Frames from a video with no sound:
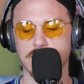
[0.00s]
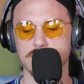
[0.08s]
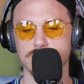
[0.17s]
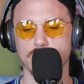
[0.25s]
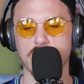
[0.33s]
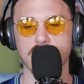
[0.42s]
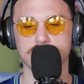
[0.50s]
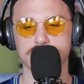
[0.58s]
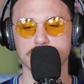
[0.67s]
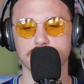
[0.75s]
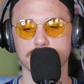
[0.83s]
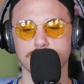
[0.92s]
I
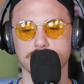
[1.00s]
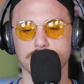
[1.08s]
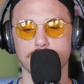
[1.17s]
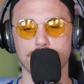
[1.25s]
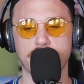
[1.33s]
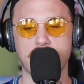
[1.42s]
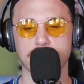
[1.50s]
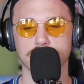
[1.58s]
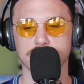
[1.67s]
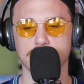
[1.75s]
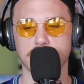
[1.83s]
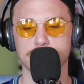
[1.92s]
watched him
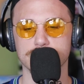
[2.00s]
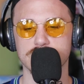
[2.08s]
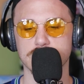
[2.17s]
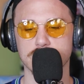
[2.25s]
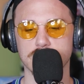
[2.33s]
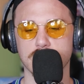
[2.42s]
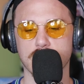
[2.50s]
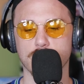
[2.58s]
battle Clemson.